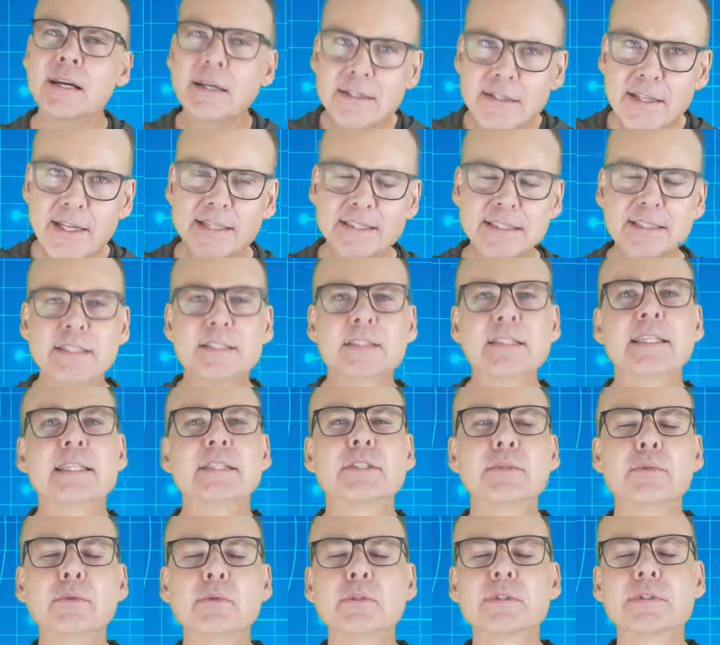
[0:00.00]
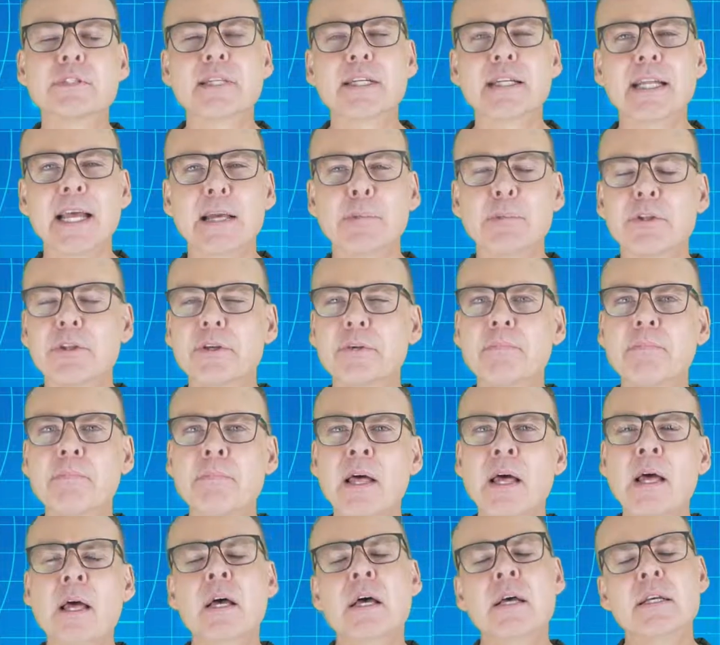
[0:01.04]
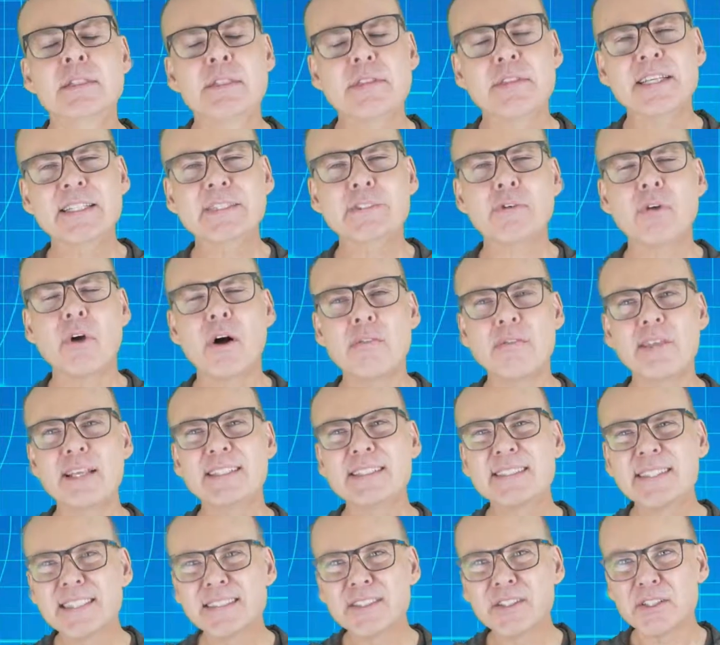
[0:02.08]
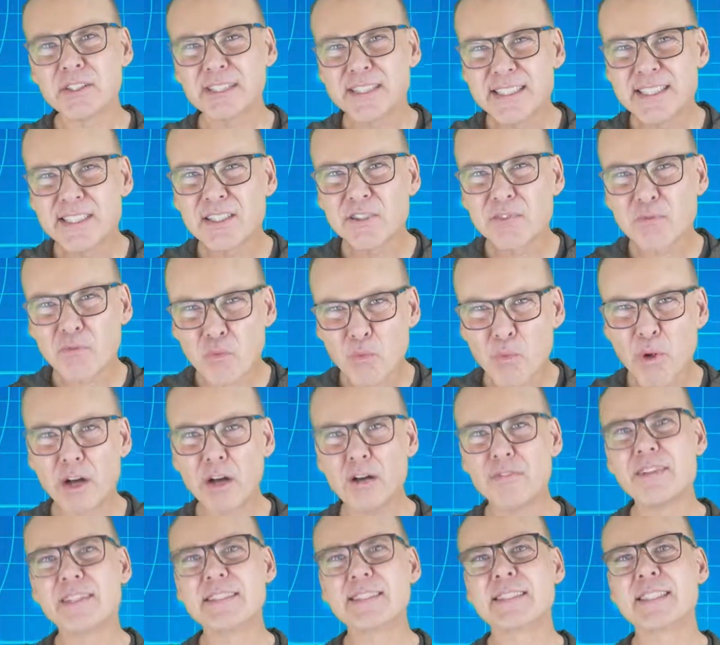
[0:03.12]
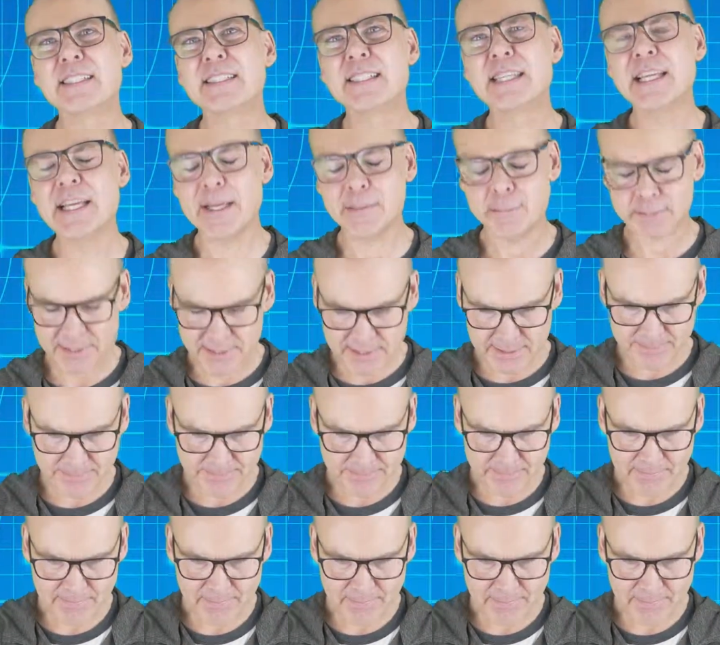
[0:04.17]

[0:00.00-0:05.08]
They still need tools that enable them. So these things are still relevant to teams.